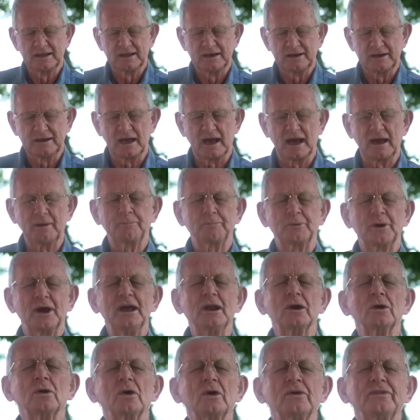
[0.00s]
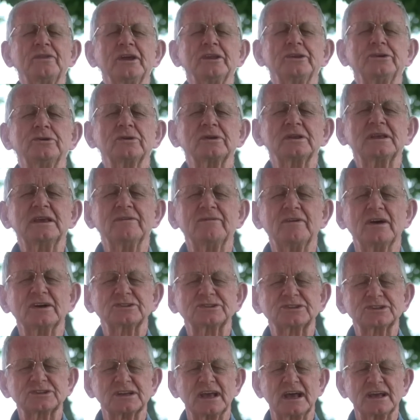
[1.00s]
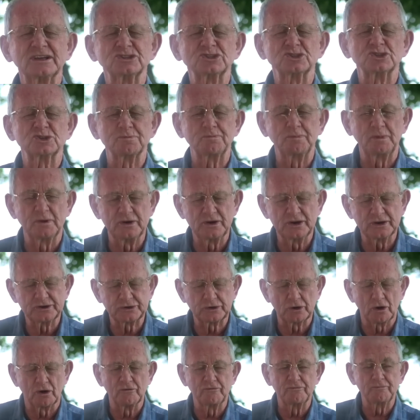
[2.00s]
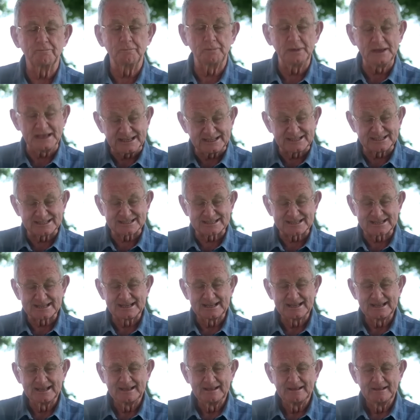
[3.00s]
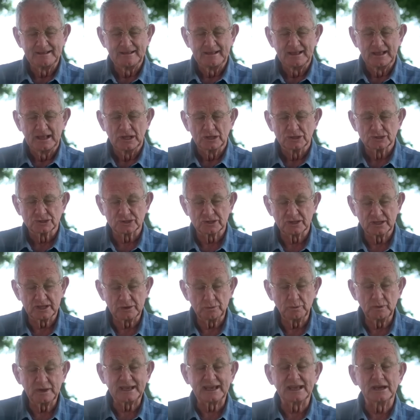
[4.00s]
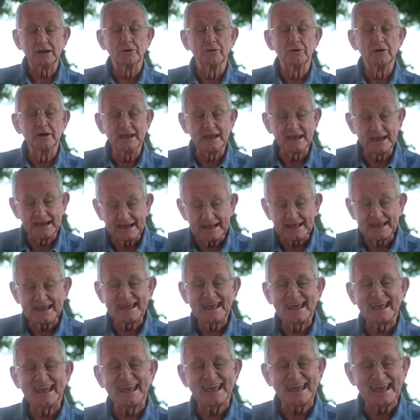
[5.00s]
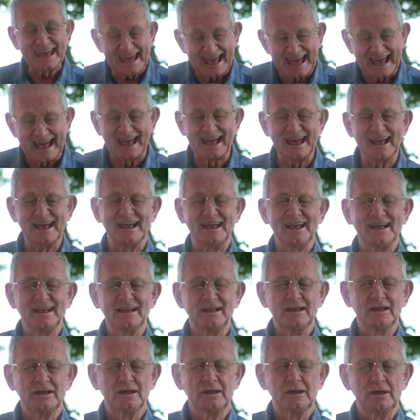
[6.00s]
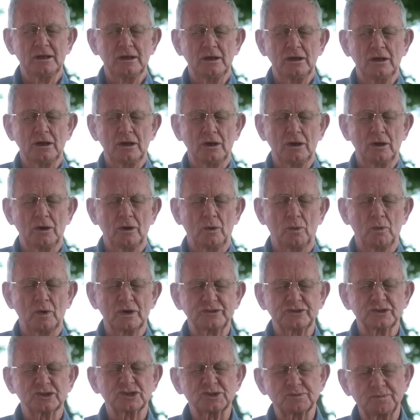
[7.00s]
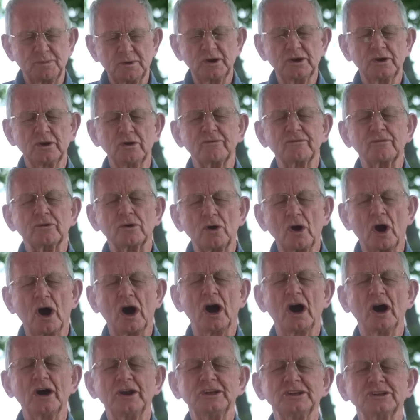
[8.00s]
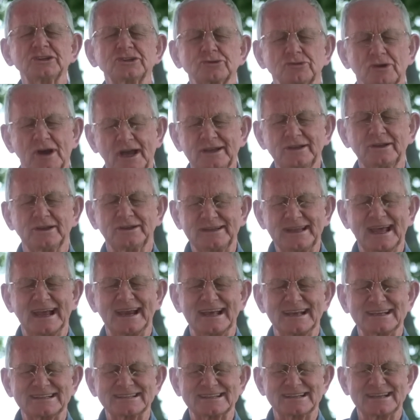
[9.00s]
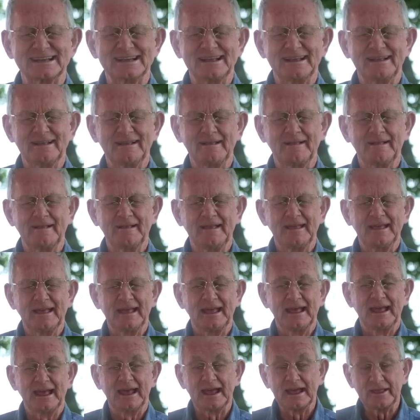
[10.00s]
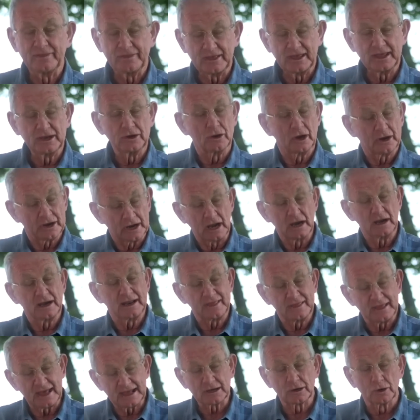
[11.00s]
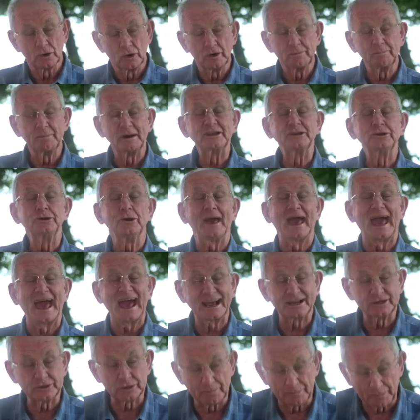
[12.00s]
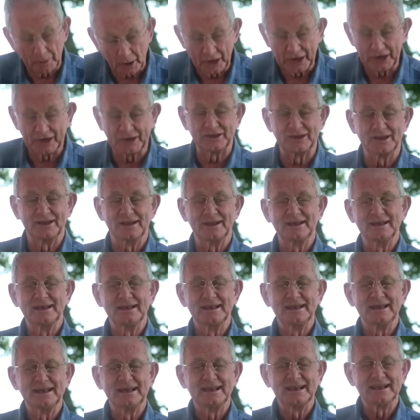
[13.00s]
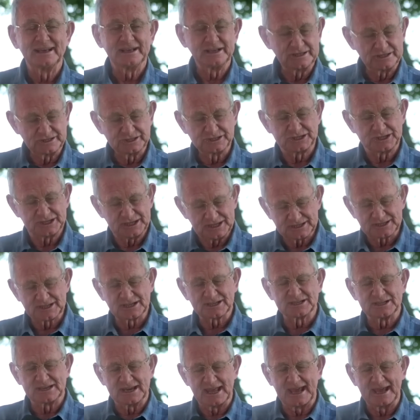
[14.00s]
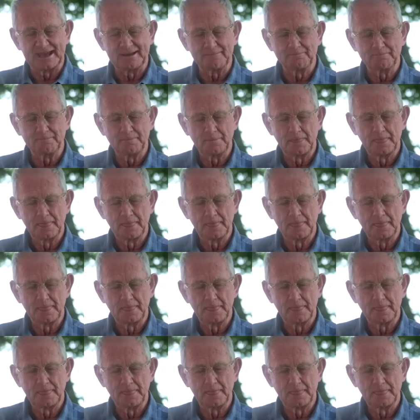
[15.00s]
Now I pray, Lord, that you'd give us a spirit of peace so that we can really hear what the Spirit of God is trying to tell us. And then not only that, Lord, but to act upon it. In Jesus' name,